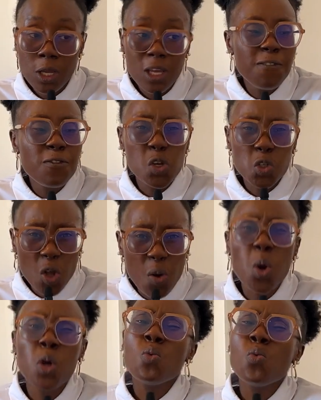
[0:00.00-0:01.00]
If you're
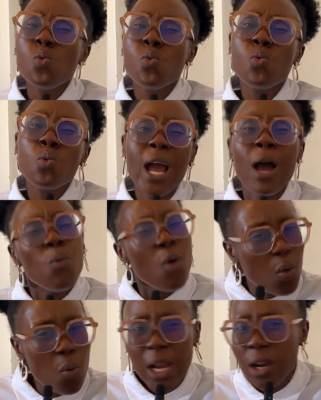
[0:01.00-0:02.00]
someone who can
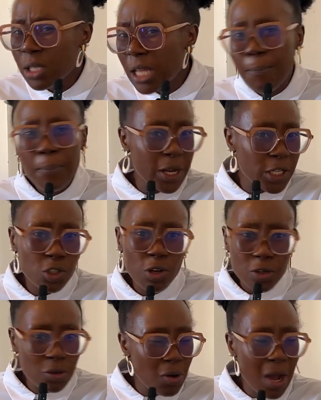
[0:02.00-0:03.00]
work well under
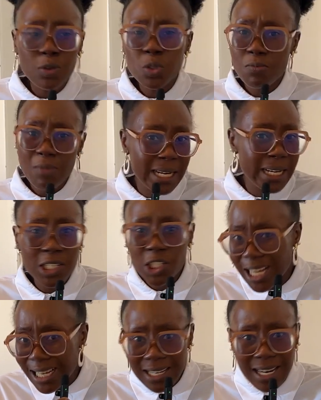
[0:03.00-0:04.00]
pressure, you know how to manage
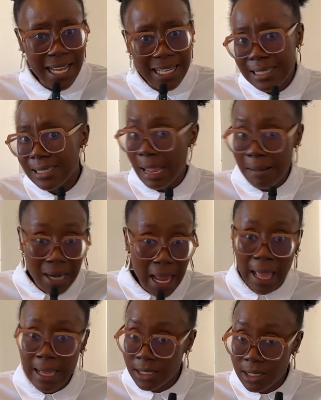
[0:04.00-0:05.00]
deadlines,
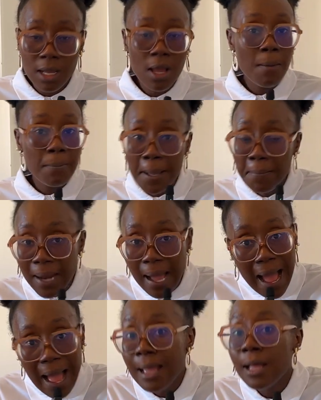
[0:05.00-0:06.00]
timelines, blah,
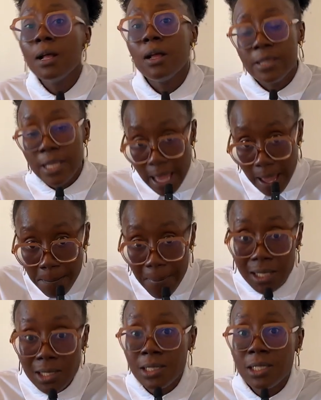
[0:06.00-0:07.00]
blah, the
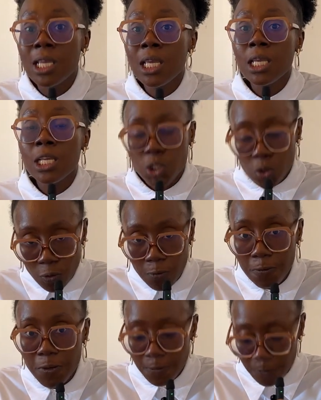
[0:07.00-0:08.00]
MSc is good
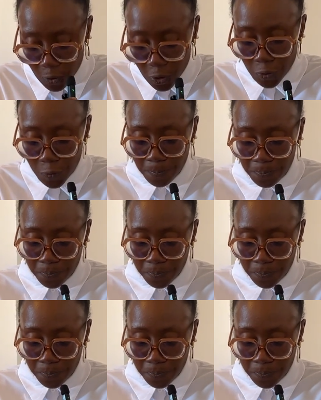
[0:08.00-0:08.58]
fit for you.